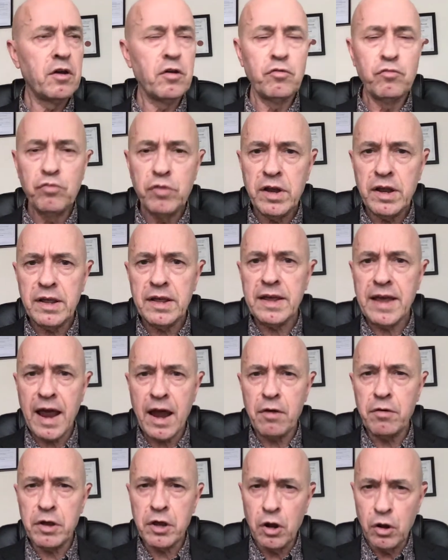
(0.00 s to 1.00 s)
really
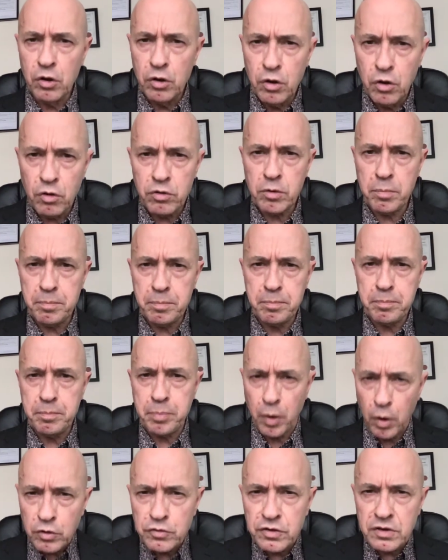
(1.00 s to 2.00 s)
carrying a lot of
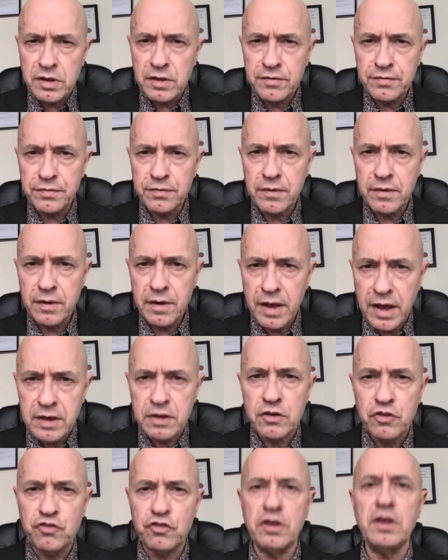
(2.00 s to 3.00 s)
positive
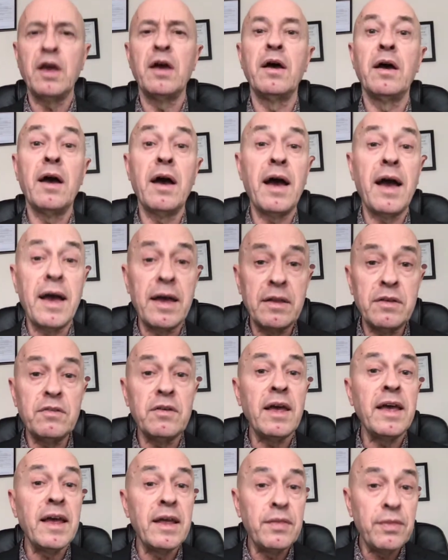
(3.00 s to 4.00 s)
energy and
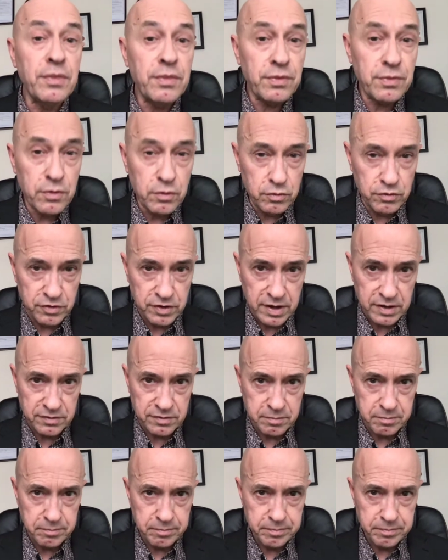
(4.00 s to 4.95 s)
enthusiasm.